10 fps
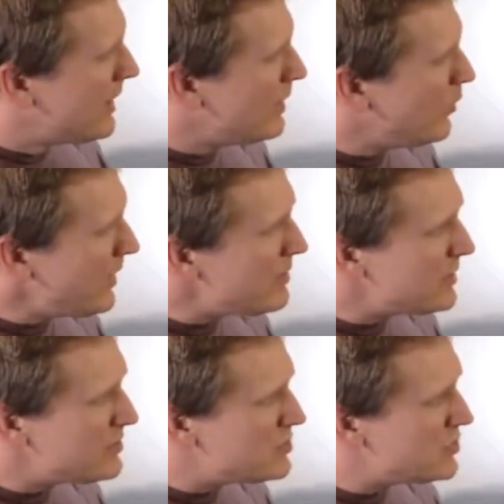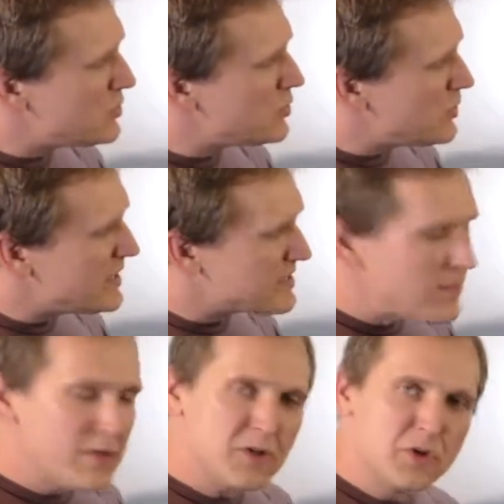And what I'm going to do is I'm
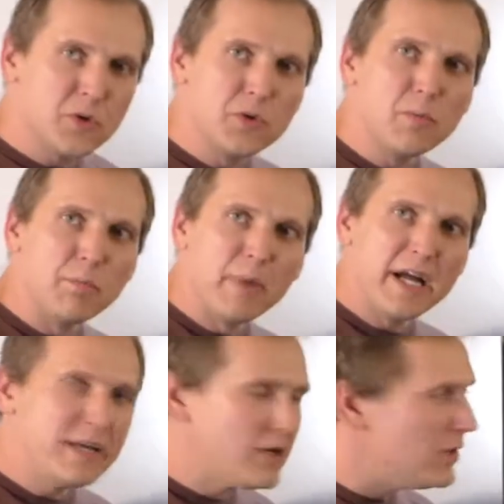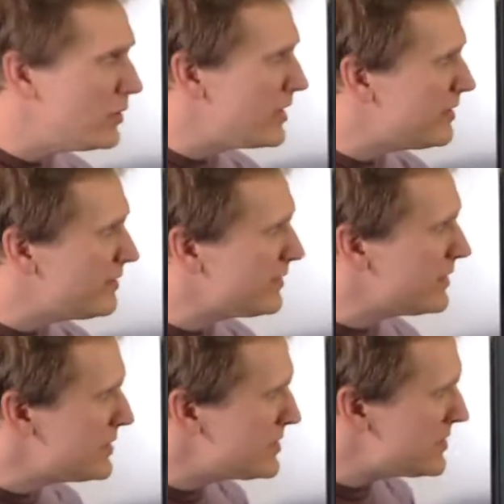going to show you my code at
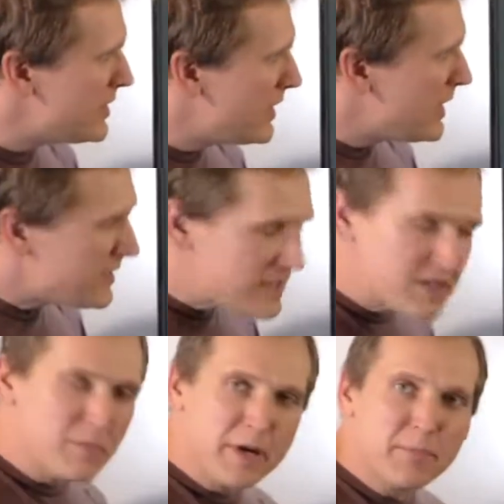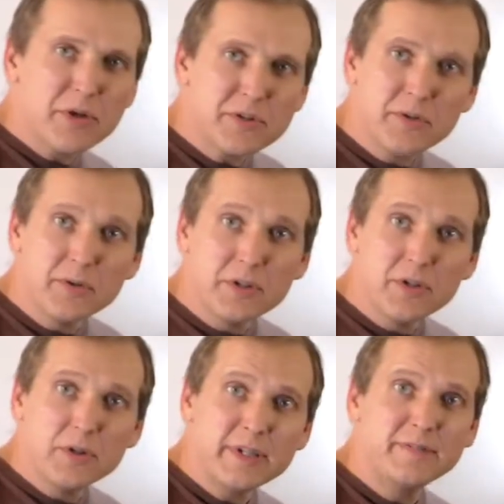first. This is my personal code.